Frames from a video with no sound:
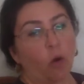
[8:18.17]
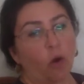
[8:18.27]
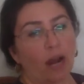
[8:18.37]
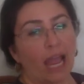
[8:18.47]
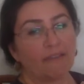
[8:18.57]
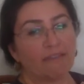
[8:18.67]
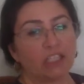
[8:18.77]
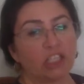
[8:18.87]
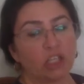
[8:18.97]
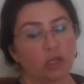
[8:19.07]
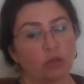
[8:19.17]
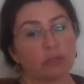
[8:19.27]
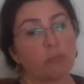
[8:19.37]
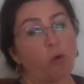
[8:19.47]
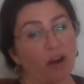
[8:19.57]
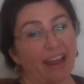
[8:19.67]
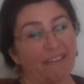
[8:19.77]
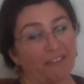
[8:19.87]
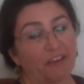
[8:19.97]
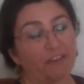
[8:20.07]
or having to use more
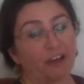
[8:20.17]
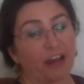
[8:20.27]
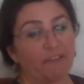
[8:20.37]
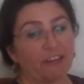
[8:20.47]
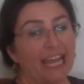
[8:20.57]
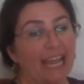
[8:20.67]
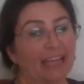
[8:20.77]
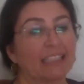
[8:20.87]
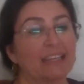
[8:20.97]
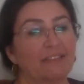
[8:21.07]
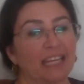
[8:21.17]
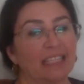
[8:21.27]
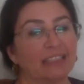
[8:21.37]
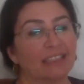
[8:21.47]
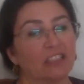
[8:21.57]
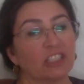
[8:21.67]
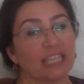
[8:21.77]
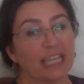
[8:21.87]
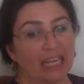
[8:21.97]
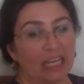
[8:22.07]
effort for everyday activities such as
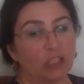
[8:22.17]
eating,